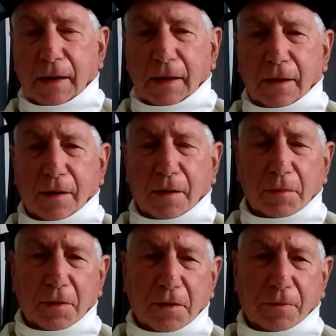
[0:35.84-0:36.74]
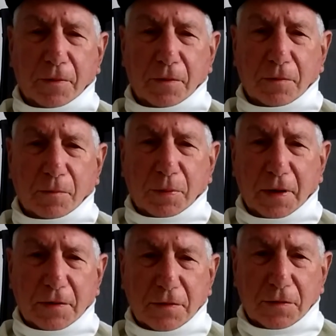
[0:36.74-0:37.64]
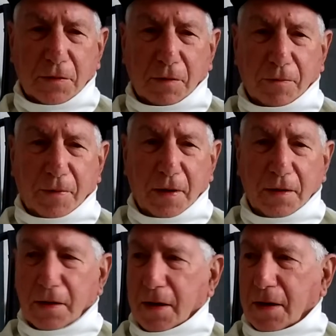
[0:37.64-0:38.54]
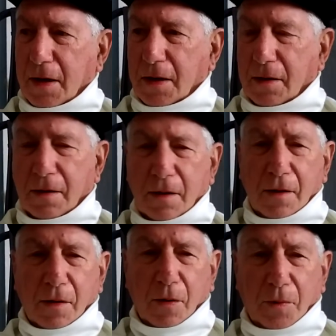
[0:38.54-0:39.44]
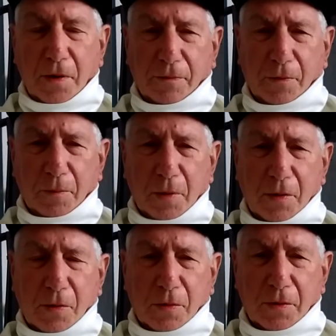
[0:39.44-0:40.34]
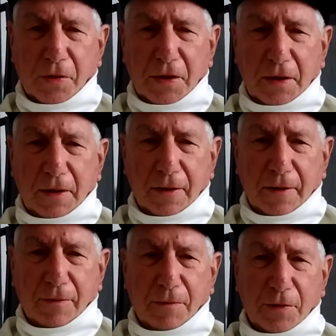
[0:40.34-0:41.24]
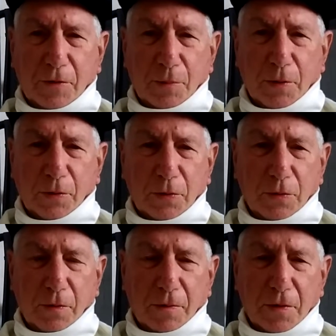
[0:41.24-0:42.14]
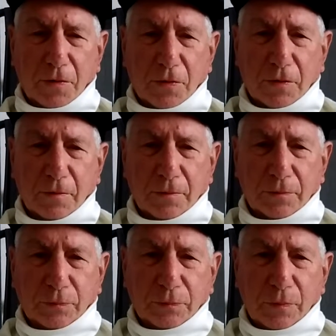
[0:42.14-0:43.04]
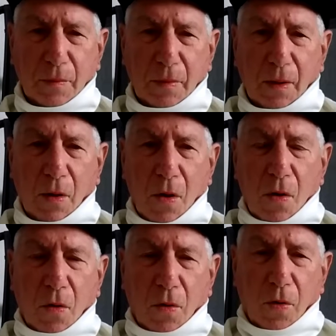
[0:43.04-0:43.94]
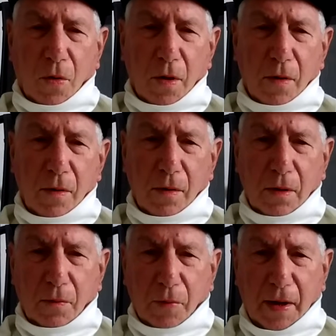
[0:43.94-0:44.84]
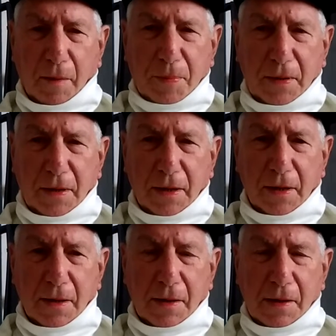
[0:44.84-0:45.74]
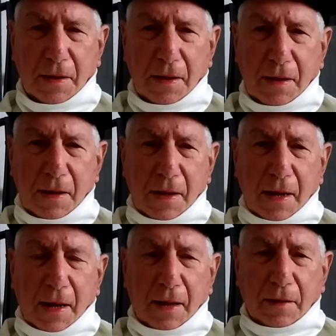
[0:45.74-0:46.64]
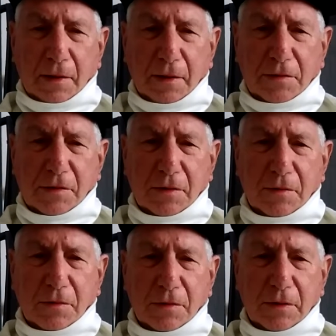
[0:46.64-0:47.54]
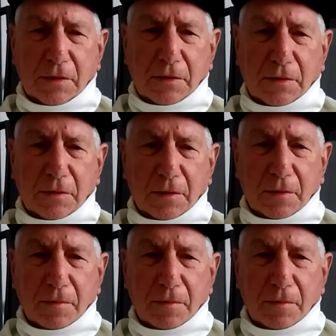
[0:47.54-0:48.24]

in a couple of different places. You can find it in a wonderful book called The Invisible Universe or in Wikipedia. And the list is